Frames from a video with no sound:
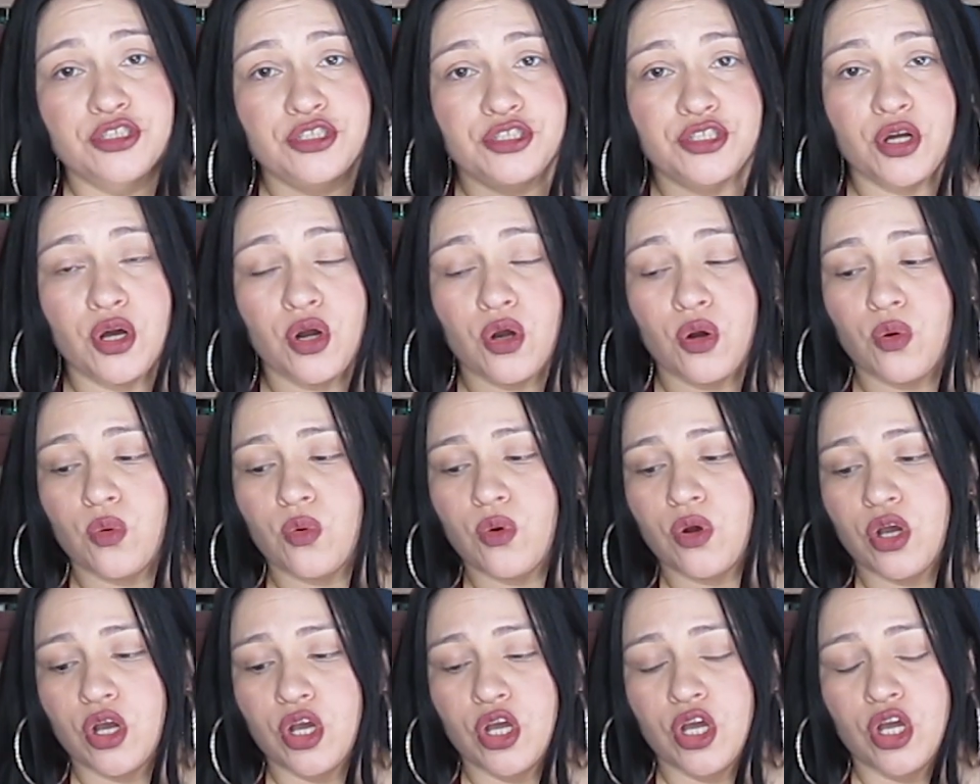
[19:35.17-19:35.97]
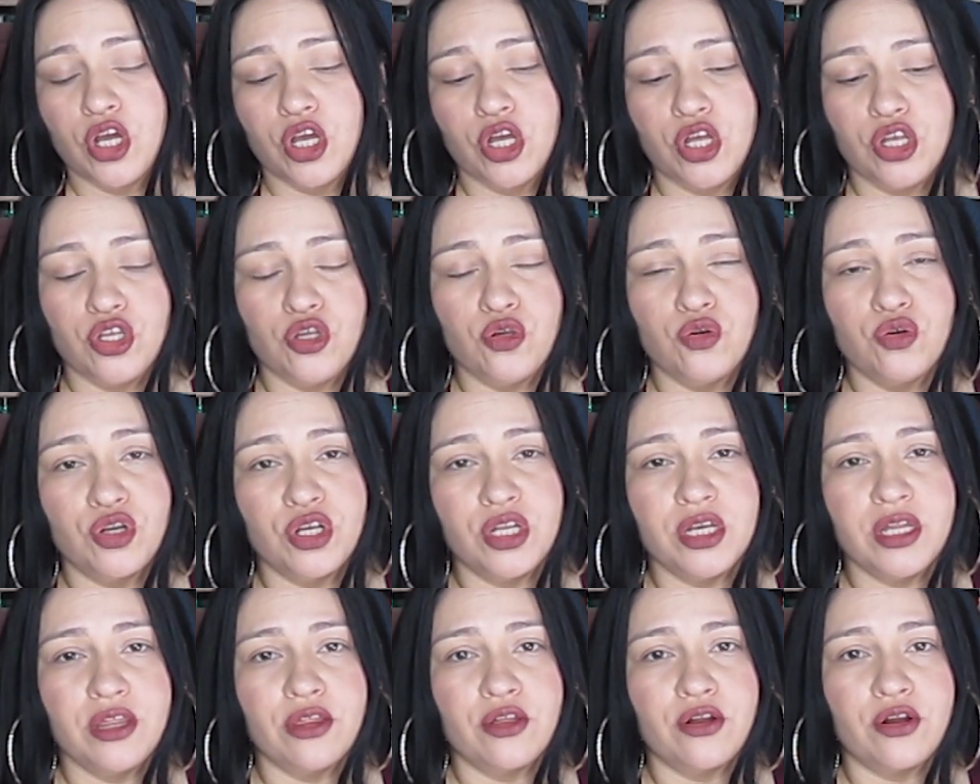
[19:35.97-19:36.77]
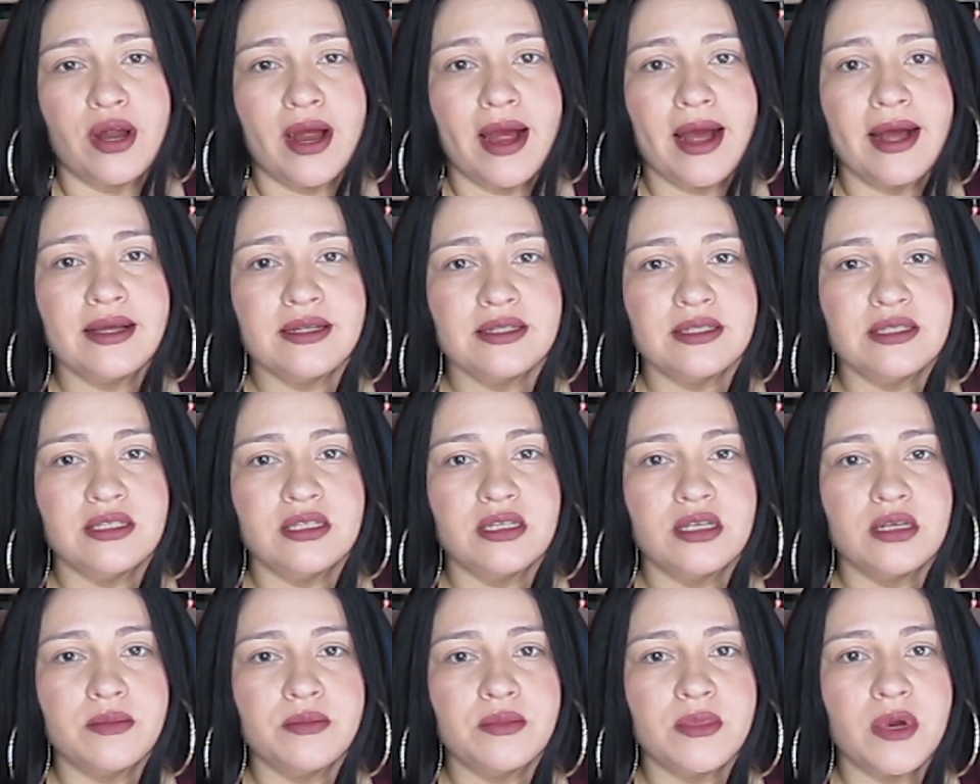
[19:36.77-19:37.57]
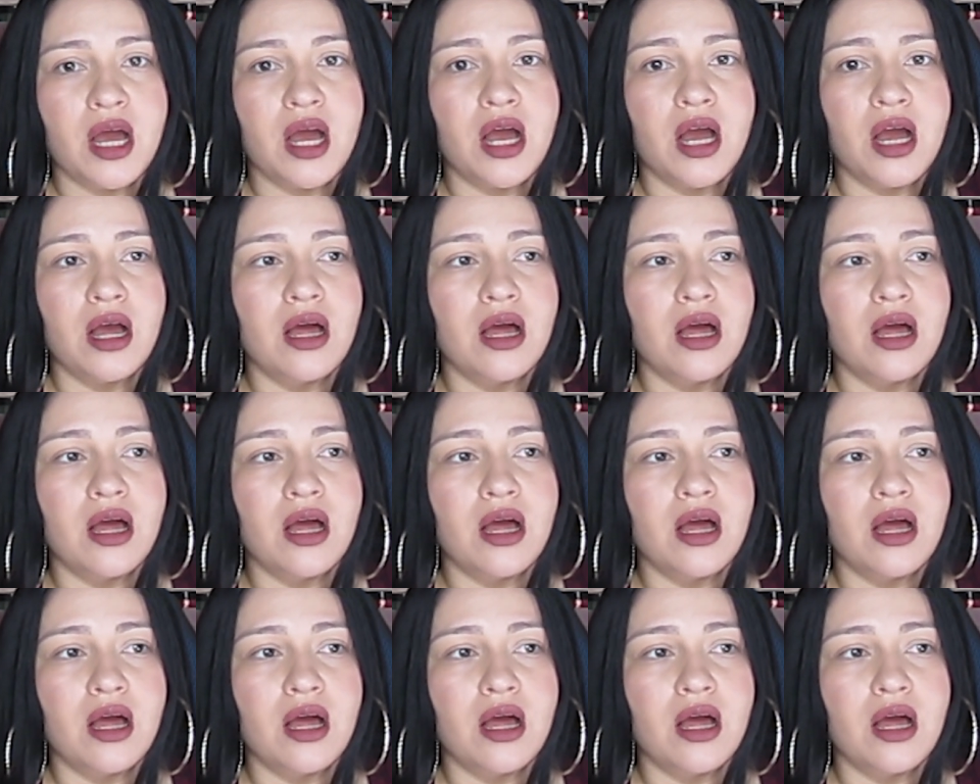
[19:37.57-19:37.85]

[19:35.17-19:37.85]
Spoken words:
So you could either ask them.